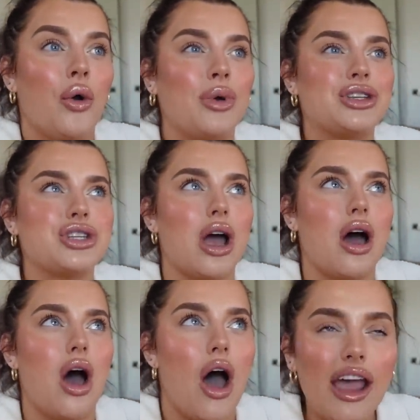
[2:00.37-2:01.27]
which
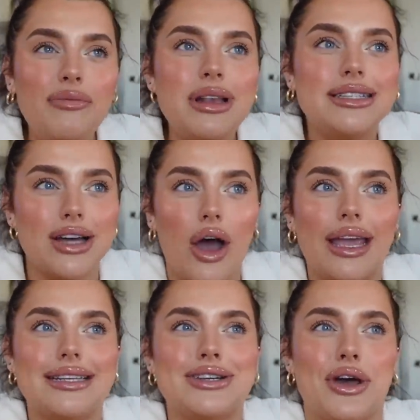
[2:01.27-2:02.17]
I have been
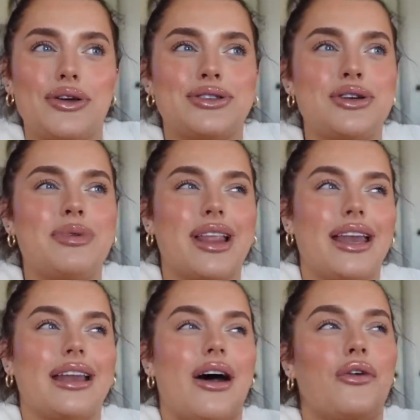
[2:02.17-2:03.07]
dying to go to, but
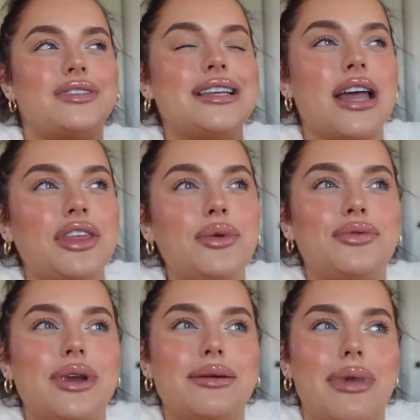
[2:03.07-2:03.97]
then obviously nothing would
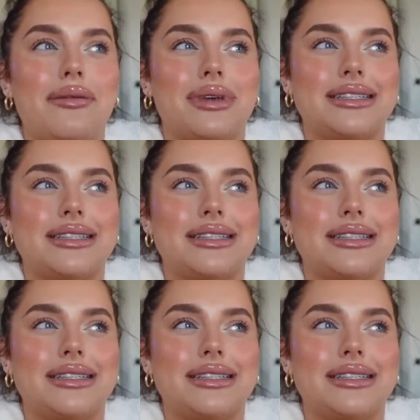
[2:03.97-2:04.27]
really make me